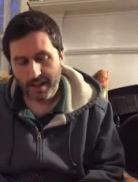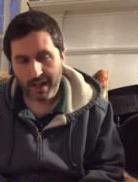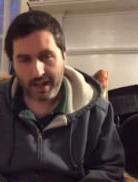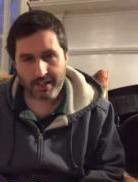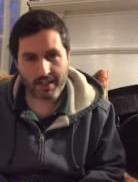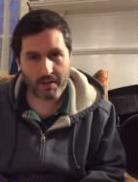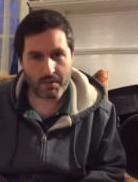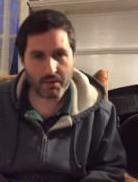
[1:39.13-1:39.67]

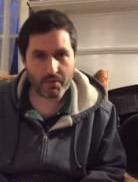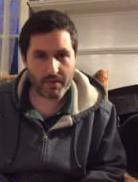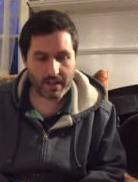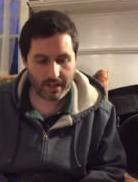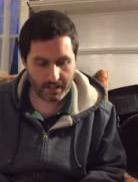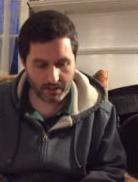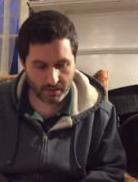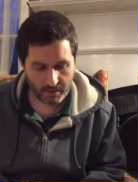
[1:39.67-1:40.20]
As I was
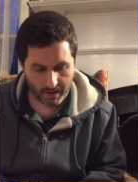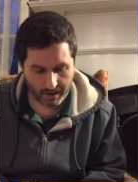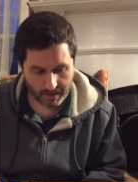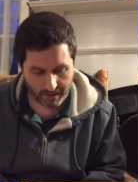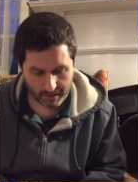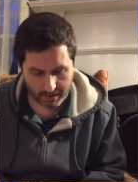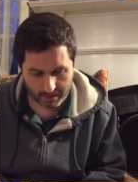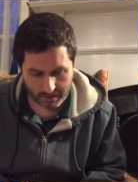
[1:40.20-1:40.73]
reading through
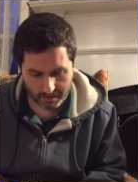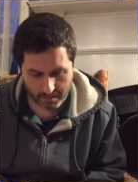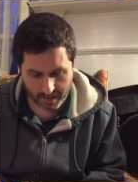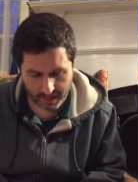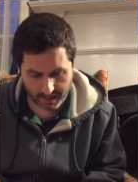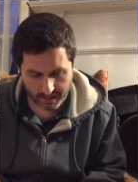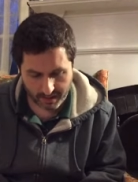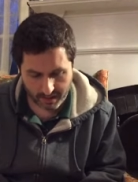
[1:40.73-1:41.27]
articles and
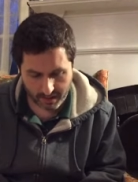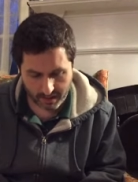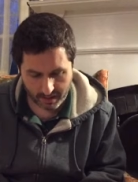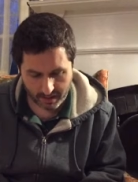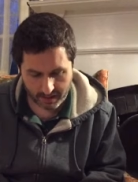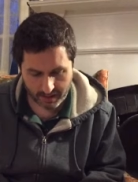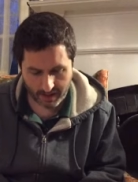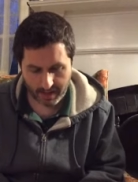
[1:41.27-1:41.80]
making
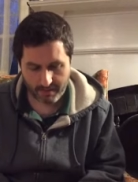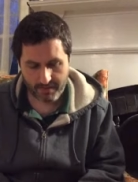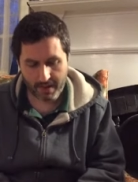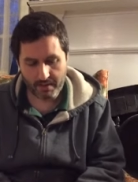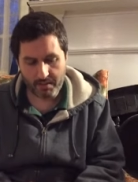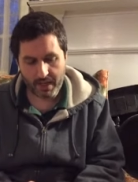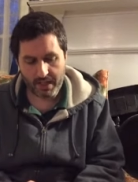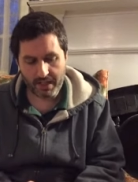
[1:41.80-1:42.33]
calls, I
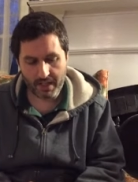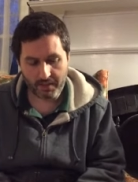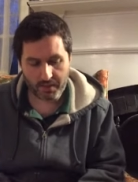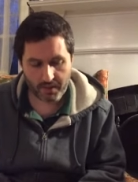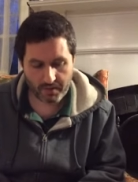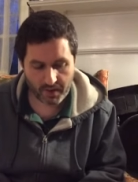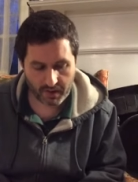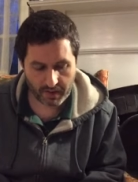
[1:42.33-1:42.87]
found myself
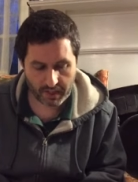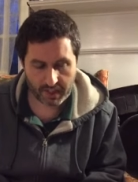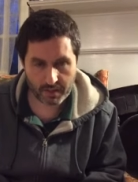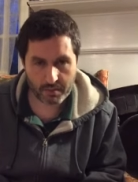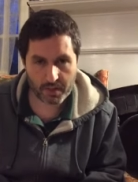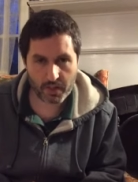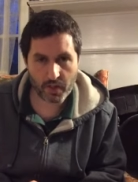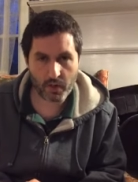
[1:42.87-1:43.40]
devoting the
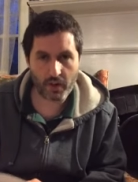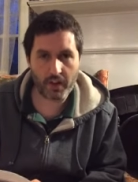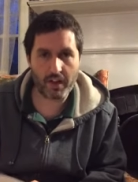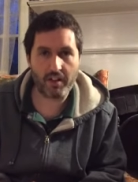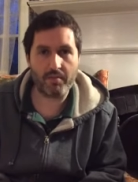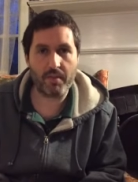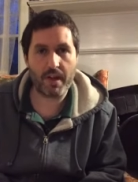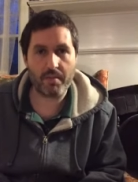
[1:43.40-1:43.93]
majority
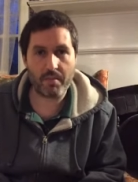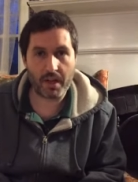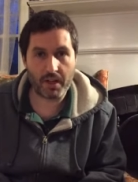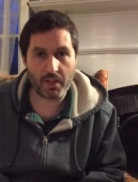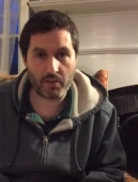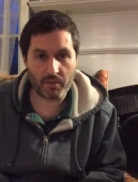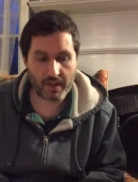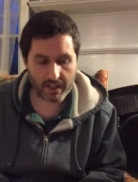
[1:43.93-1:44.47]
of my
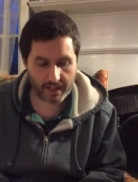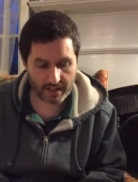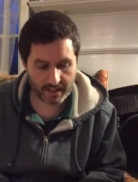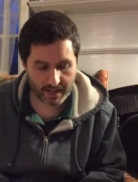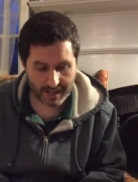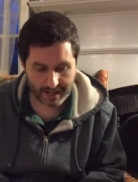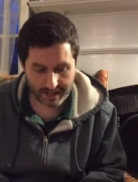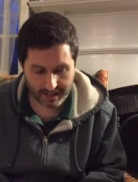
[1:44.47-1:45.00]
mental real
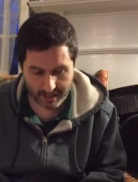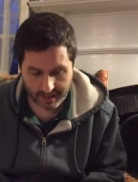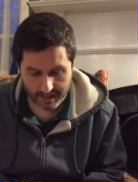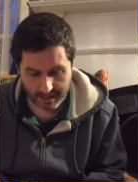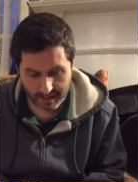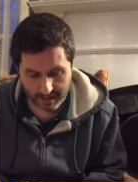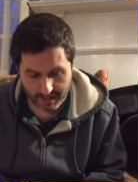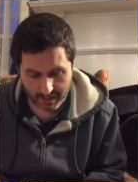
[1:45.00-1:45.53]
estate
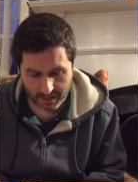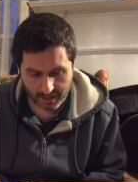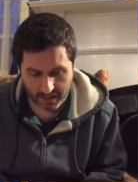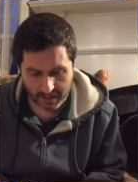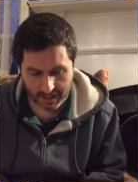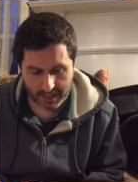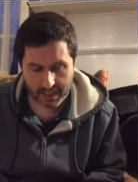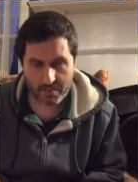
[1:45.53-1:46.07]
to
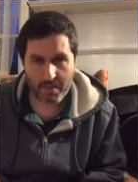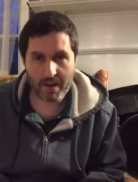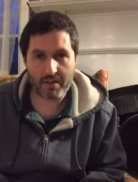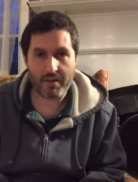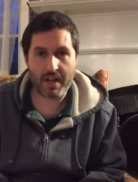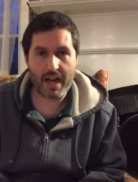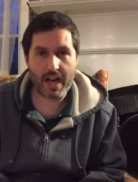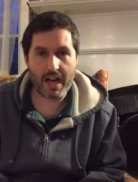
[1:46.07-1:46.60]
thoughts
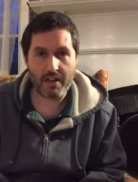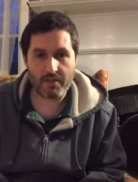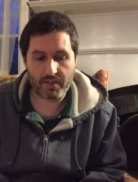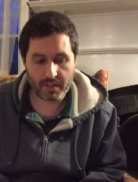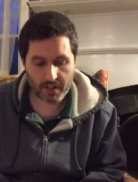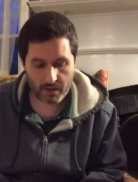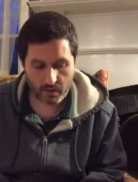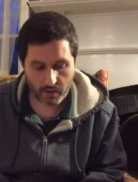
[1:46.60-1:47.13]
about
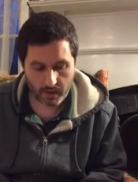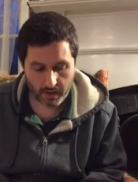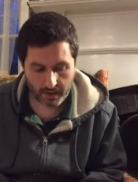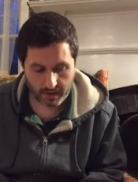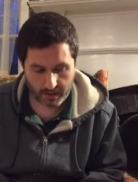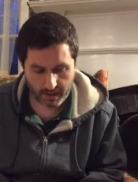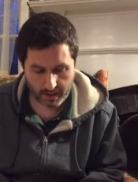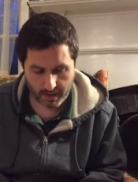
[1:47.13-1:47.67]
knives and
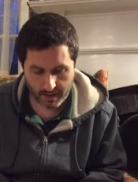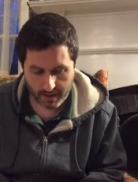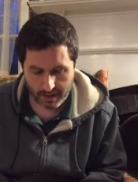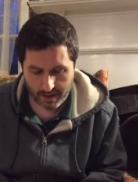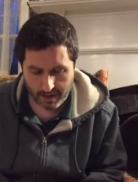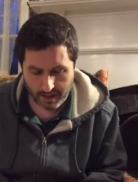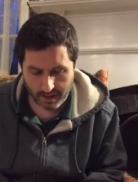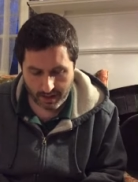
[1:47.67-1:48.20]
auras.
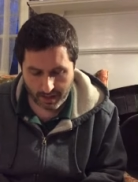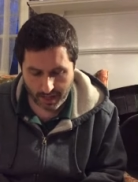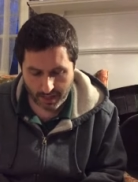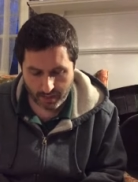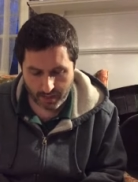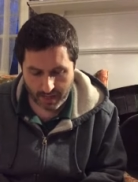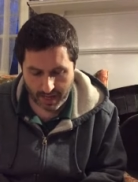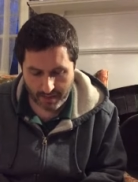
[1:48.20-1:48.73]
That's
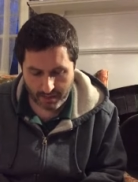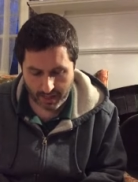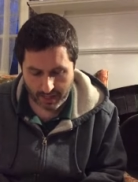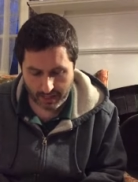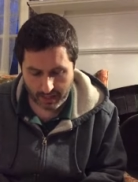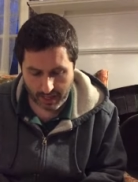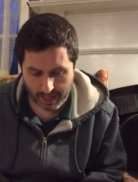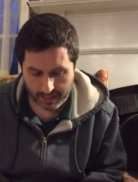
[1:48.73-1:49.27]
been happening
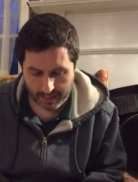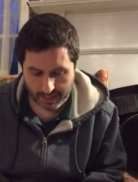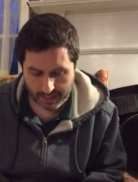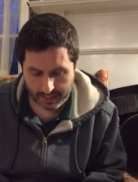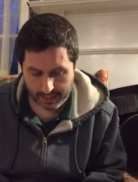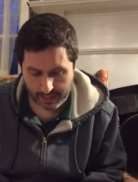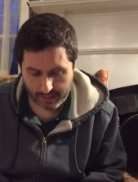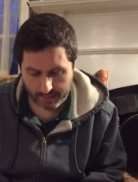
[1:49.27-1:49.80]
a lot
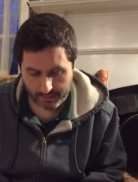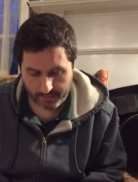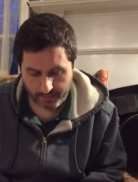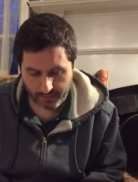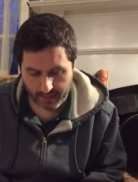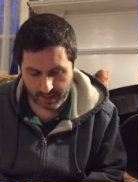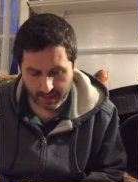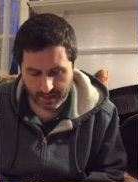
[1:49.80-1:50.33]
lately.
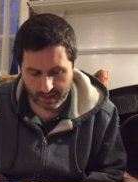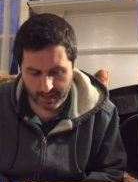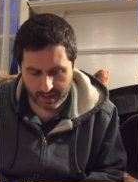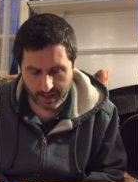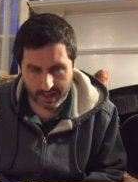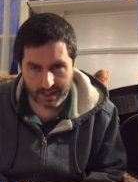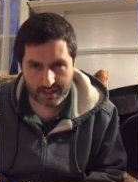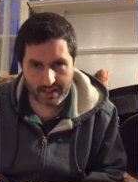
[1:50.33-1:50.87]

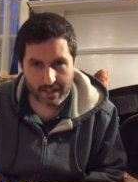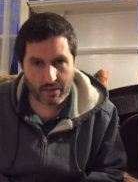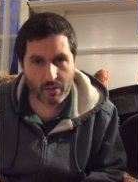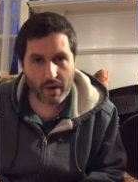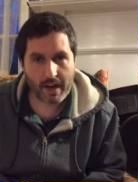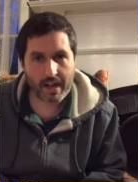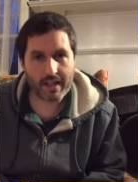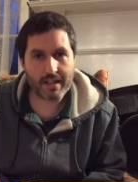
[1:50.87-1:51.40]
I can see
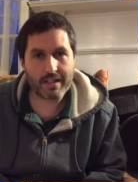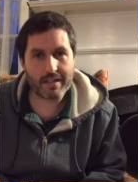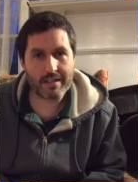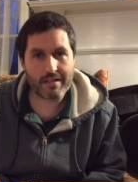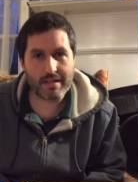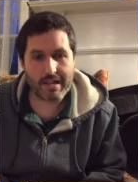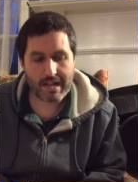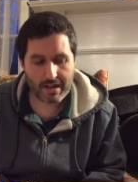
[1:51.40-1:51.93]
why it's
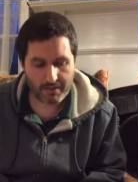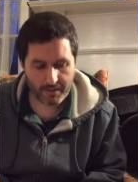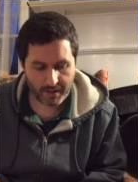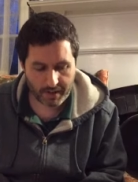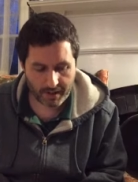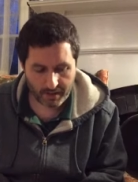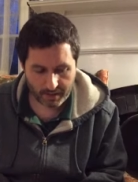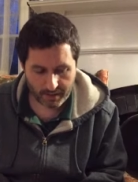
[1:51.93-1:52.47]

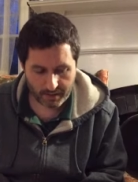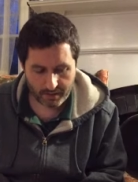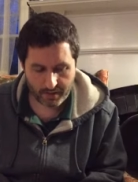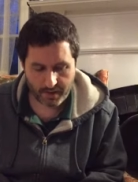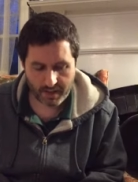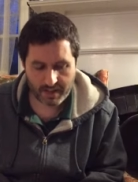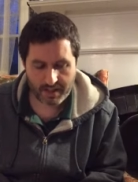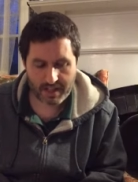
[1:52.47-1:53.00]
difficult
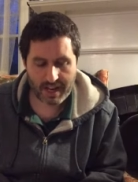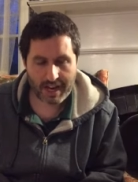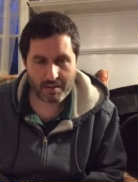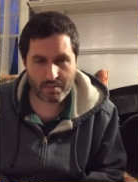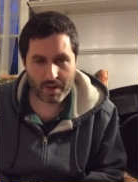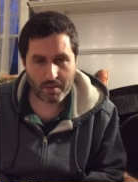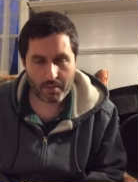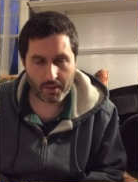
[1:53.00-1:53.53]
for insane
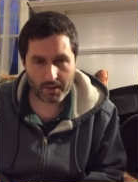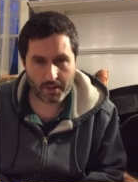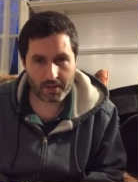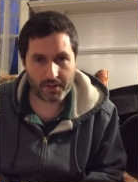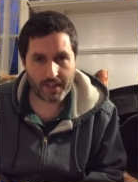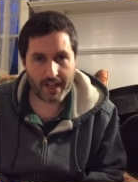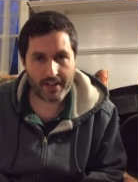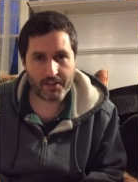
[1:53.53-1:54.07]
people to
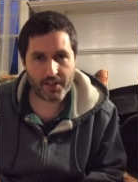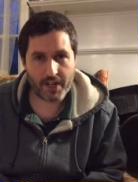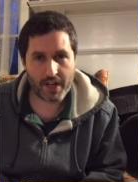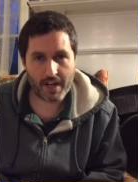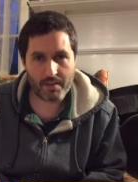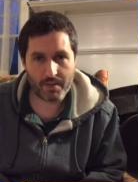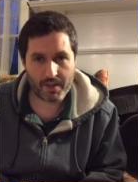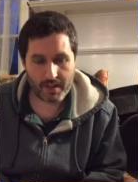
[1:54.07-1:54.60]
hold down
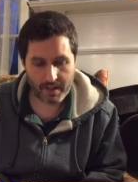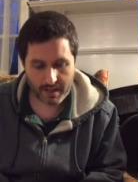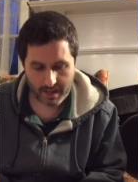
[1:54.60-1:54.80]
jobs.